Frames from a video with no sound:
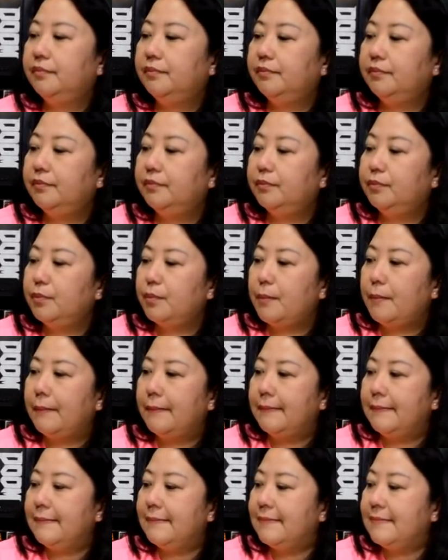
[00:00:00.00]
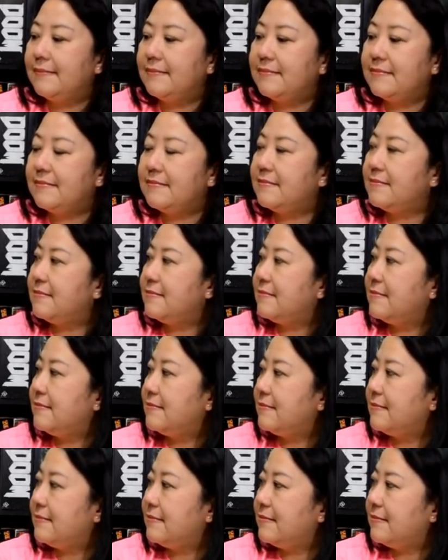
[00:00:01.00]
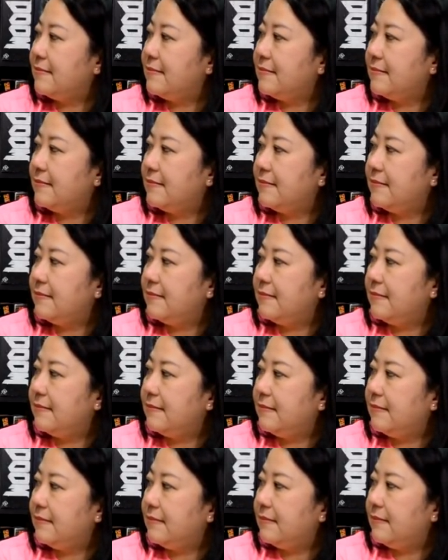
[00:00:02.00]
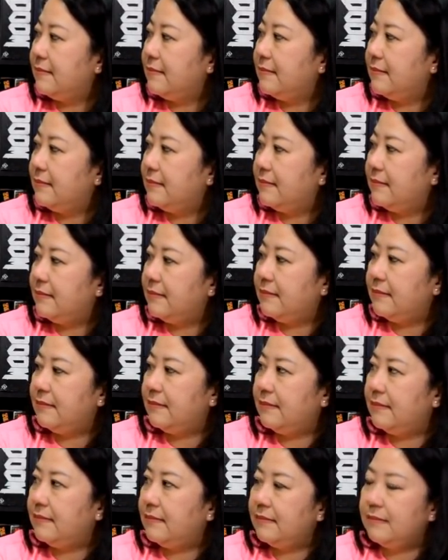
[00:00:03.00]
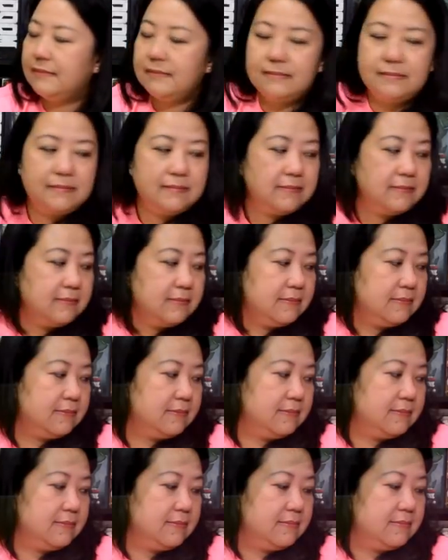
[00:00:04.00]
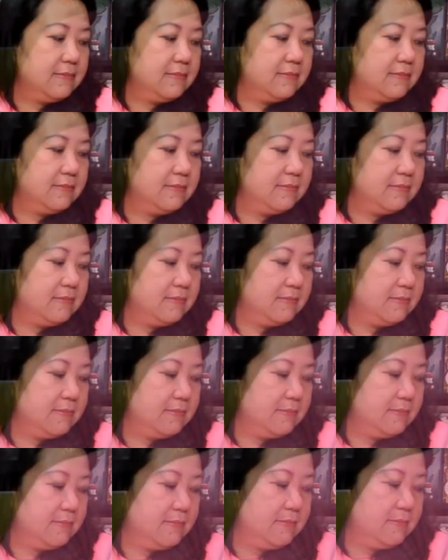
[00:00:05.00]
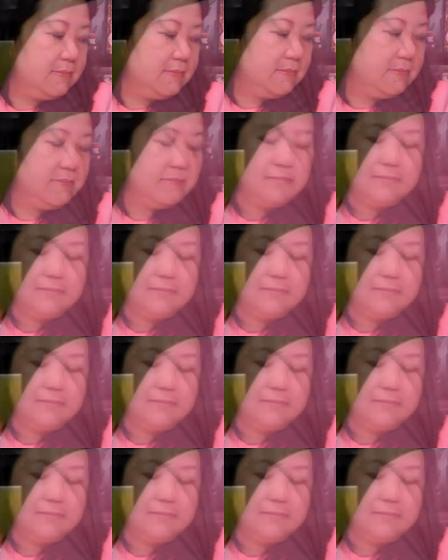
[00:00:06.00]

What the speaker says: This person isn't speaking.